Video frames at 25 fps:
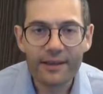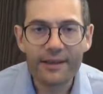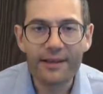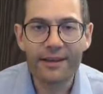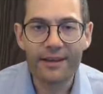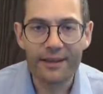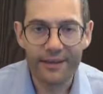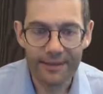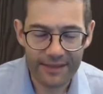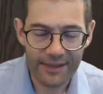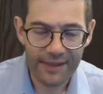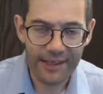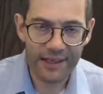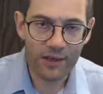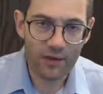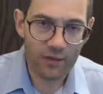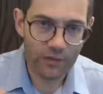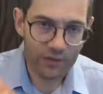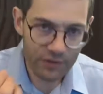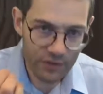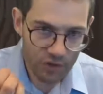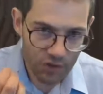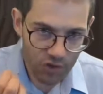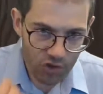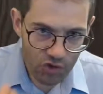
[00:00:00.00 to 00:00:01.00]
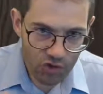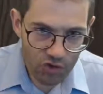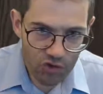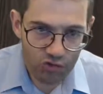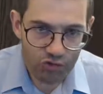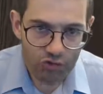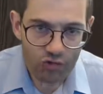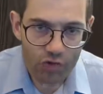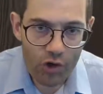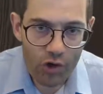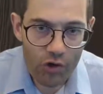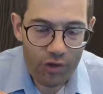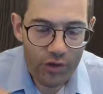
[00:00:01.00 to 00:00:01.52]
Think of
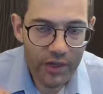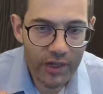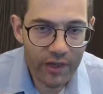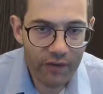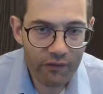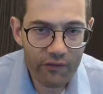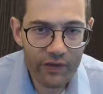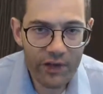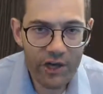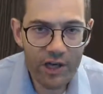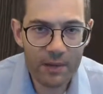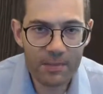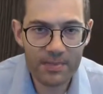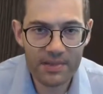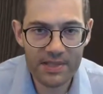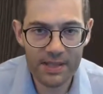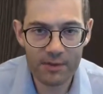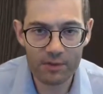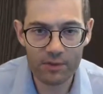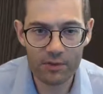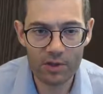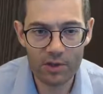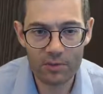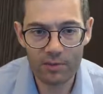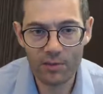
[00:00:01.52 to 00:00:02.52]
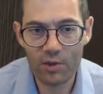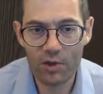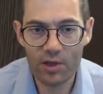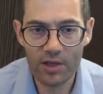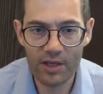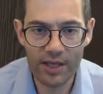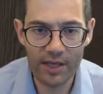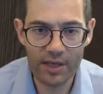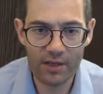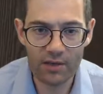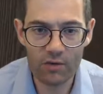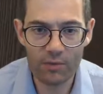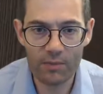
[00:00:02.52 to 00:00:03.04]
strong verbs that will
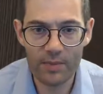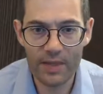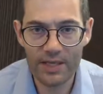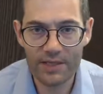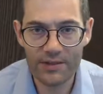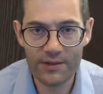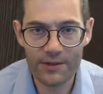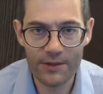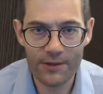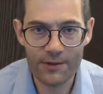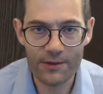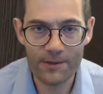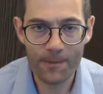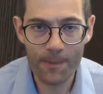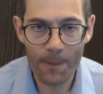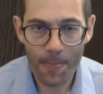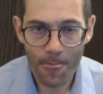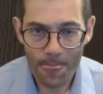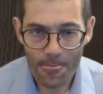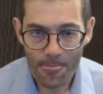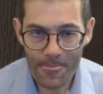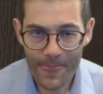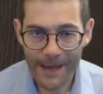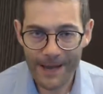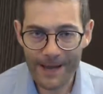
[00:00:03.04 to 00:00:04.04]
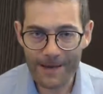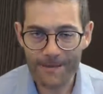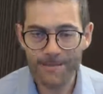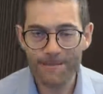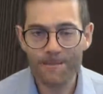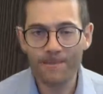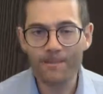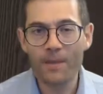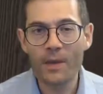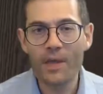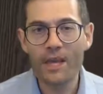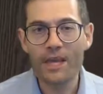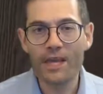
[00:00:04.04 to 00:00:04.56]
communicate your message. Now,
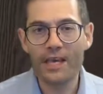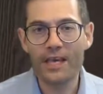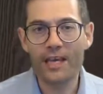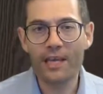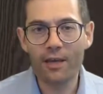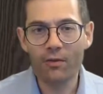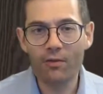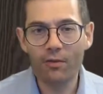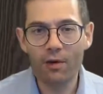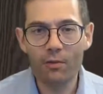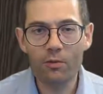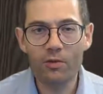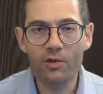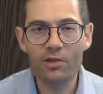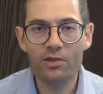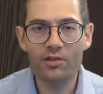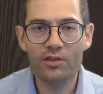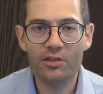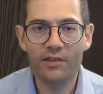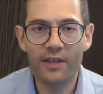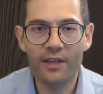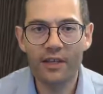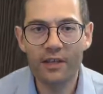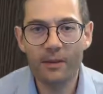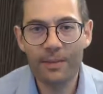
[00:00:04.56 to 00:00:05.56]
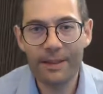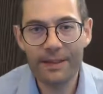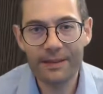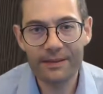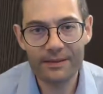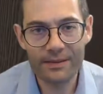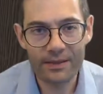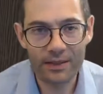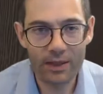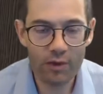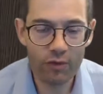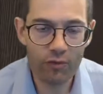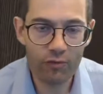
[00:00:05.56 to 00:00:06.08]
here I want you to think about
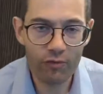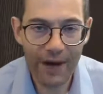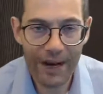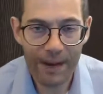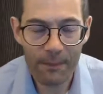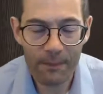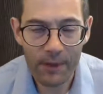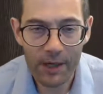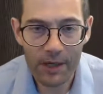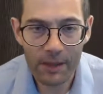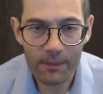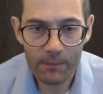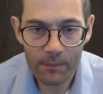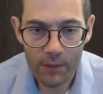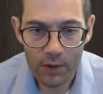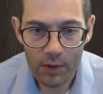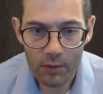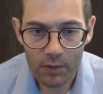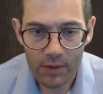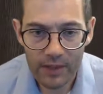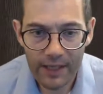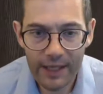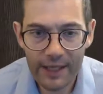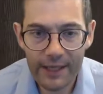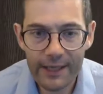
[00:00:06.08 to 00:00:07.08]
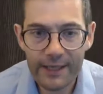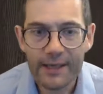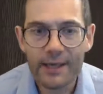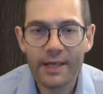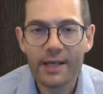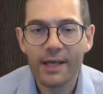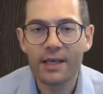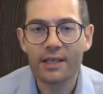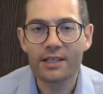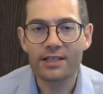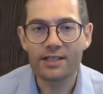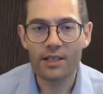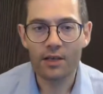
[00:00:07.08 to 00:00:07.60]
the grammar, okay?
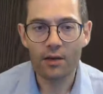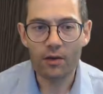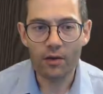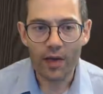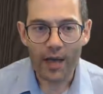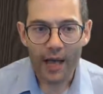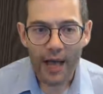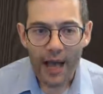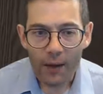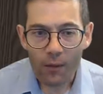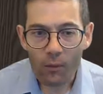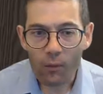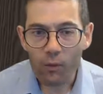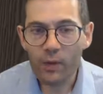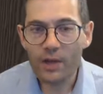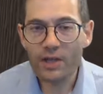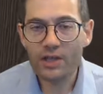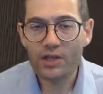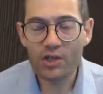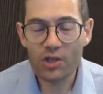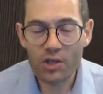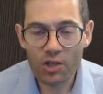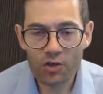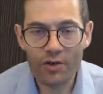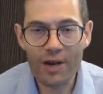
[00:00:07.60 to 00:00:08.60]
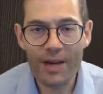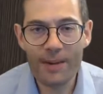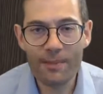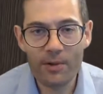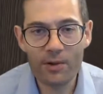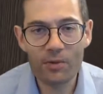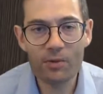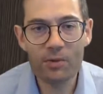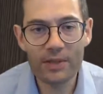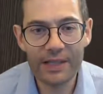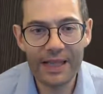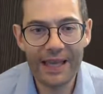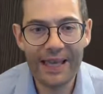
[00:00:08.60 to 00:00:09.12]
So, which grammar
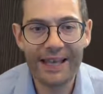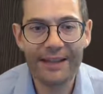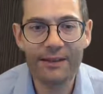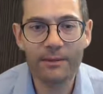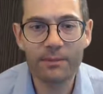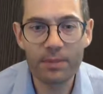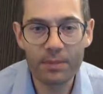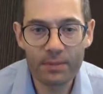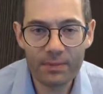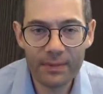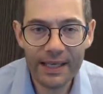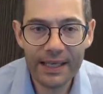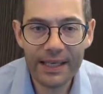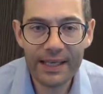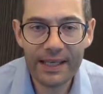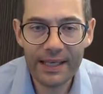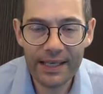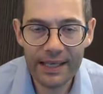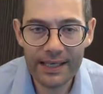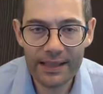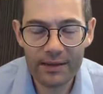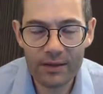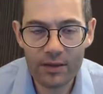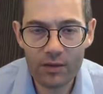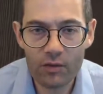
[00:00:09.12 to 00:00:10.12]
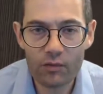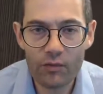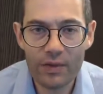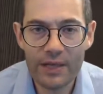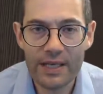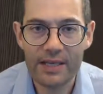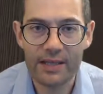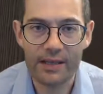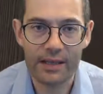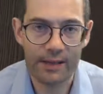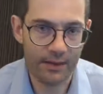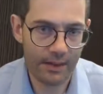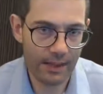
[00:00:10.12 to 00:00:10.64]
will help me and the
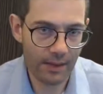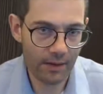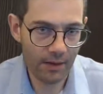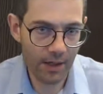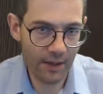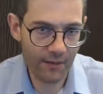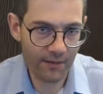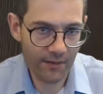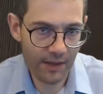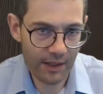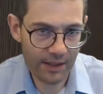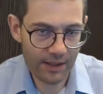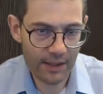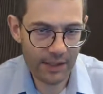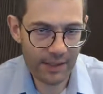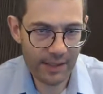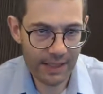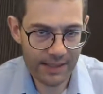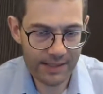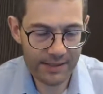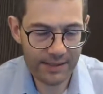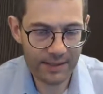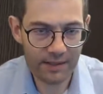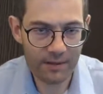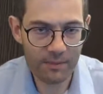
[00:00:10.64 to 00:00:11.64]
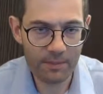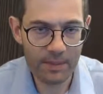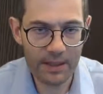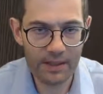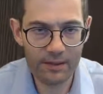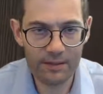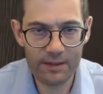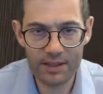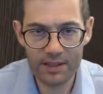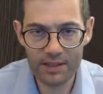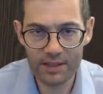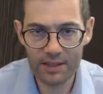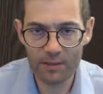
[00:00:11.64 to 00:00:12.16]
reader? Now, I've done a lesson
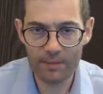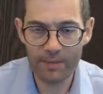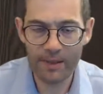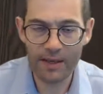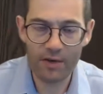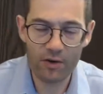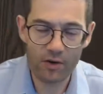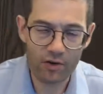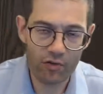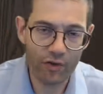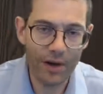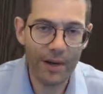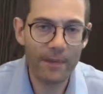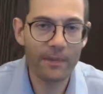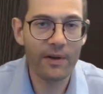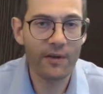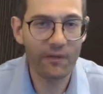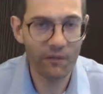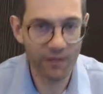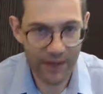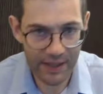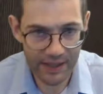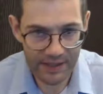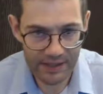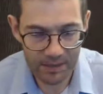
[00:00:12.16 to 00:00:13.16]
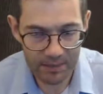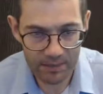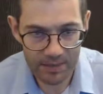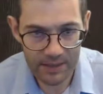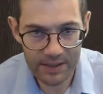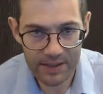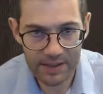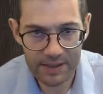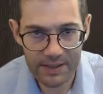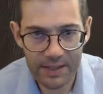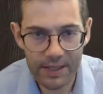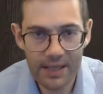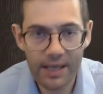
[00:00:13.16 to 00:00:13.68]
about this, about grammar
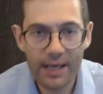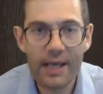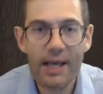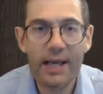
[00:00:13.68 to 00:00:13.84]
flexibility,